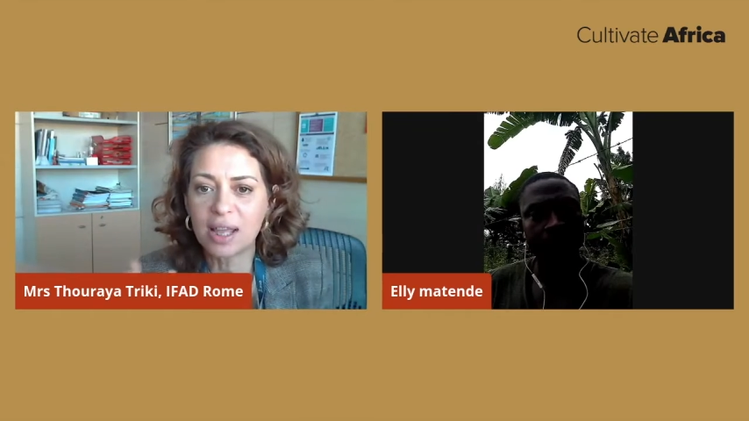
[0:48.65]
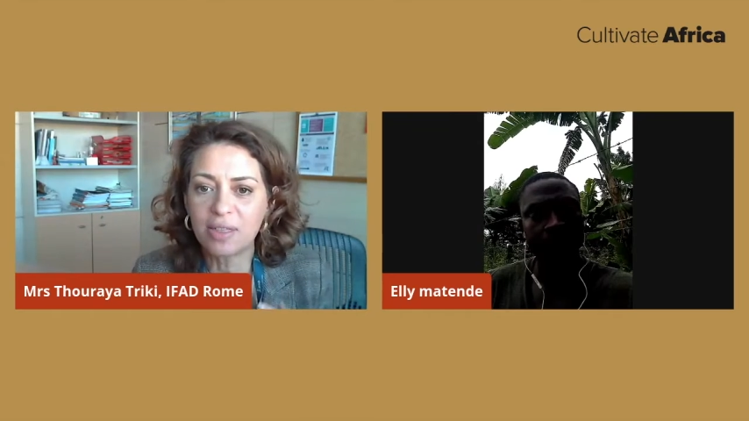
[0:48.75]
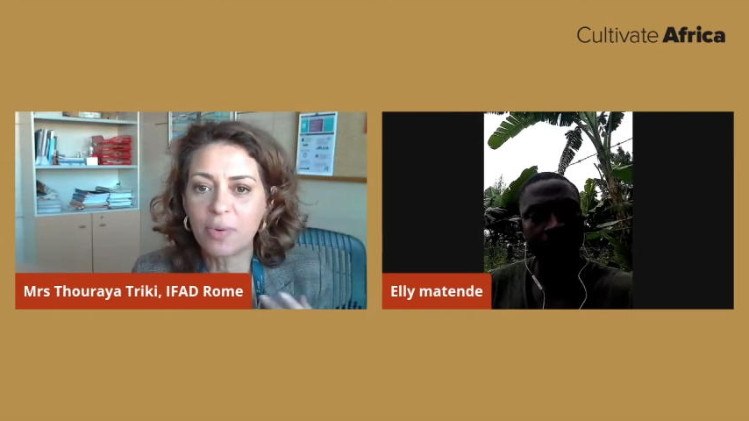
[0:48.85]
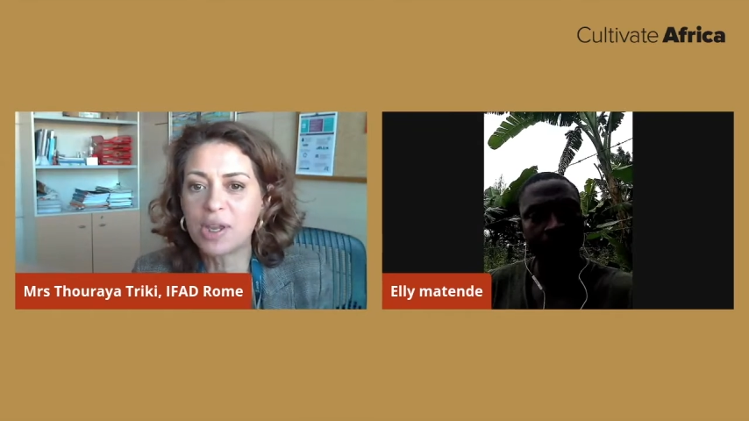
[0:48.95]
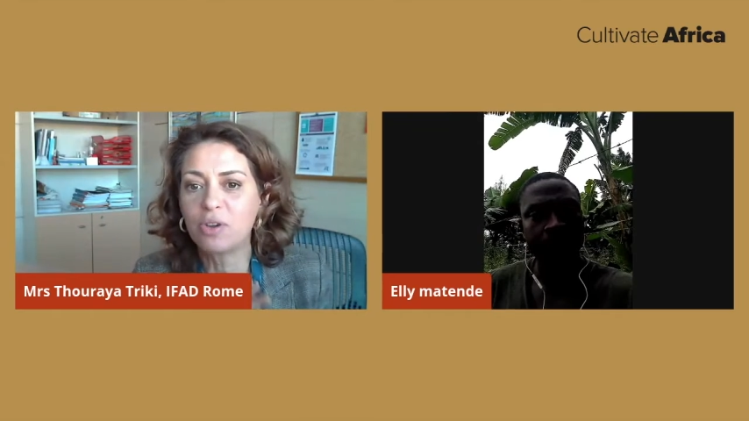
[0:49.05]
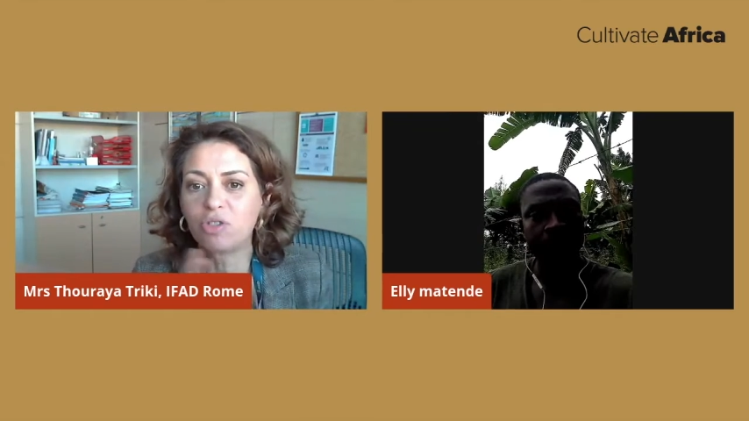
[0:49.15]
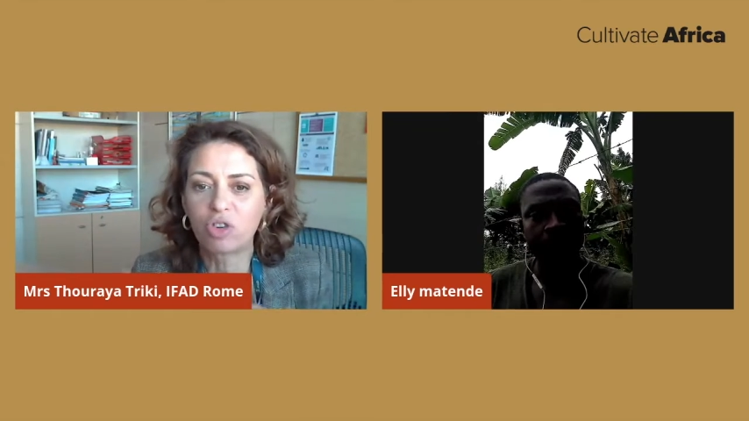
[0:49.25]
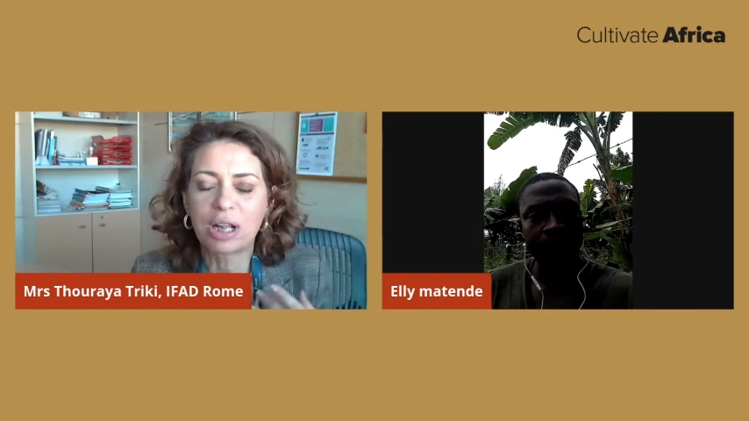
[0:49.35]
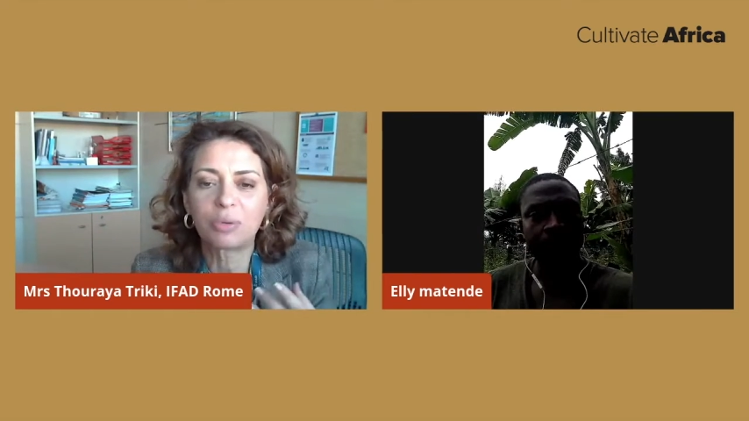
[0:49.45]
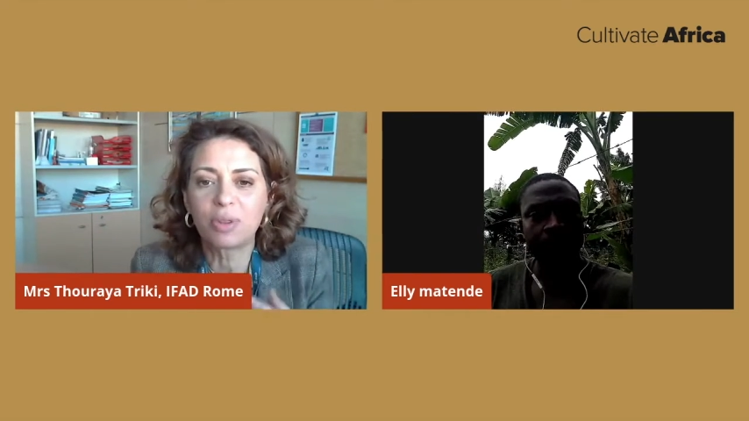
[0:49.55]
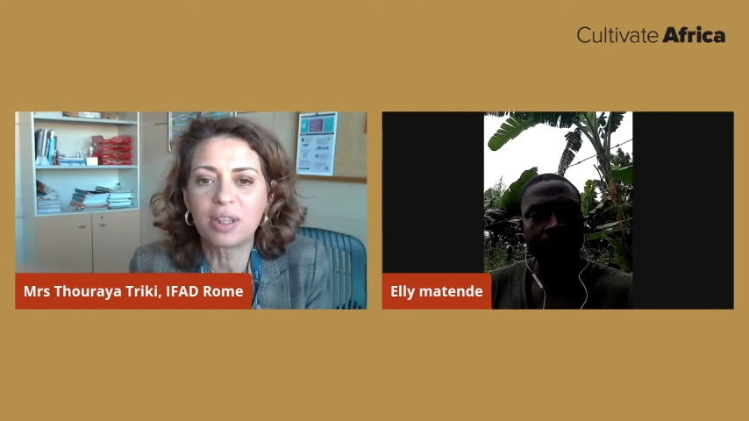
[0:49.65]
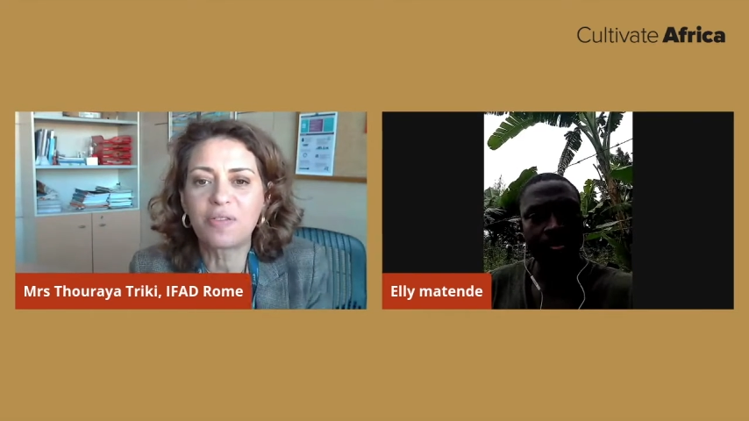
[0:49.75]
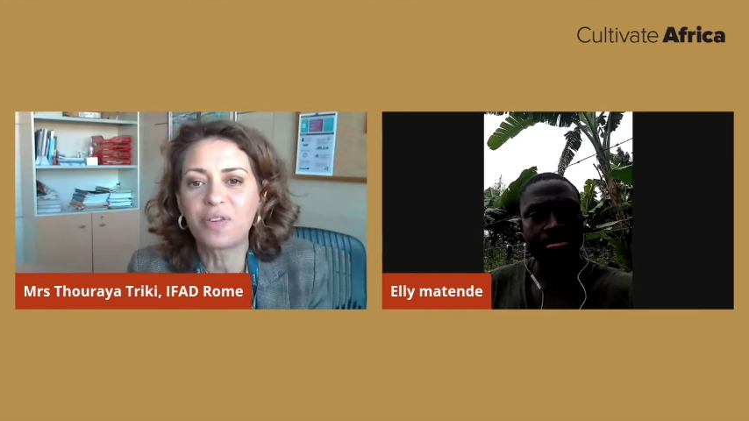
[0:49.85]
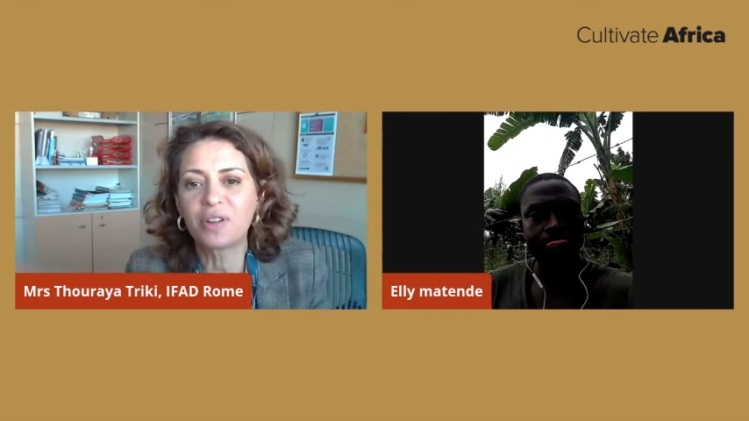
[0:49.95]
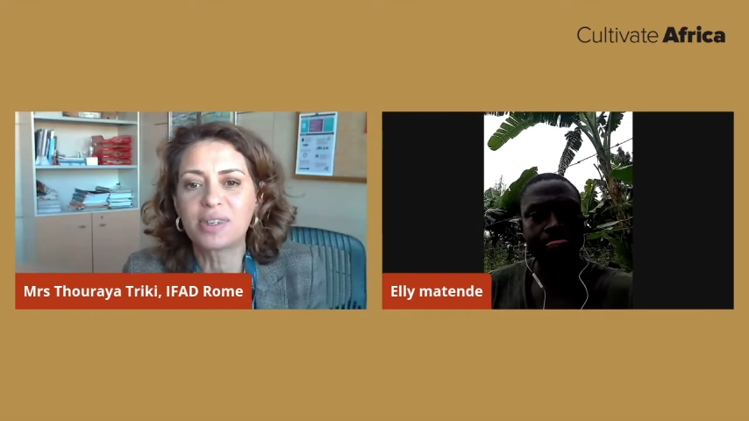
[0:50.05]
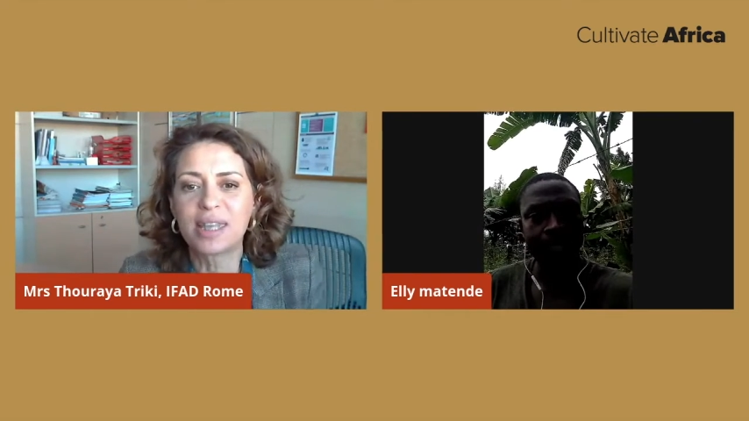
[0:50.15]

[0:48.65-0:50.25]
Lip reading: and the way you interact with the different